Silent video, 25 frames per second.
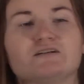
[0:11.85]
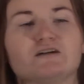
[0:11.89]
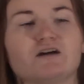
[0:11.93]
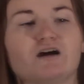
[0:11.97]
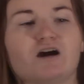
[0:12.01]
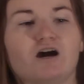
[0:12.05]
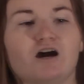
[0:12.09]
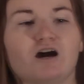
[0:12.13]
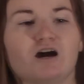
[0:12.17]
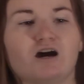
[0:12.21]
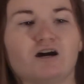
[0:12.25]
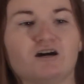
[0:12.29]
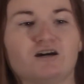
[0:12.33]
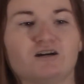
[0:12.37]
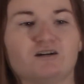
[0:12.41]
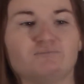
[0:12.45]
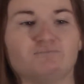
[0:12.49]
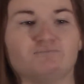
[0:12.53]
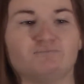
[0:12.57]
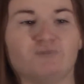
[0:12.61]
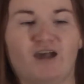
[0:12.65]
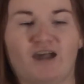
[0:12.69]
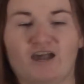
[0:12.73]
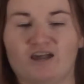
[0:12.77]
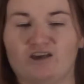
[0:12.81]

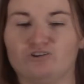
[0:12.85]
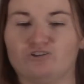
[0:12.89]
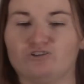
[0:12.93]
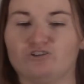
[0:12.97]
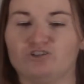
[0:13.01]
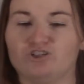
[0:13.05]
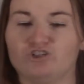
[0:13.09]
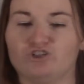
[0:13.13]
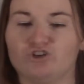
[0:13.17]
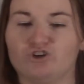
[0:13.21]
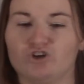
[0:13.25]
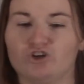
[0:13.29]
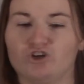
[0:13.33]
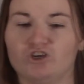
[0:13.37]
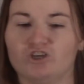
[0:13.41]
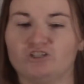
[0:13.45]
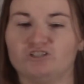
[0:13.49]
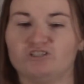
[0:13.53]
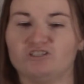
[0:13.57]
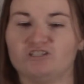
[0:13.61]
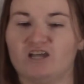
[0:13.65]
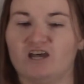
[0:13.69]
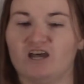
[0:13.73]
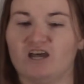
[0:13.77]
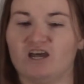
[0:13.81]
um, holiday
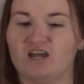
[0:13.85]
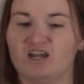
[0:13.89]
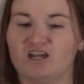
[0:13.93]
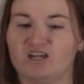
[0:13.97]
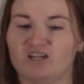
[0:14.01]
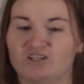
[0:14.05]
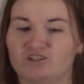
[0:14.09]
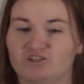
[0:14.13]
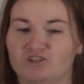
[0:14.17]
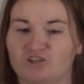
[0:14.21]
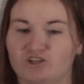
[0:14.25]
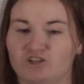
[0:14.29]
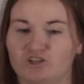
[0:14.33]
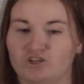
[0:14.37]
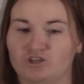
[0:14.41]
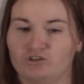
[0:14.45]
cards on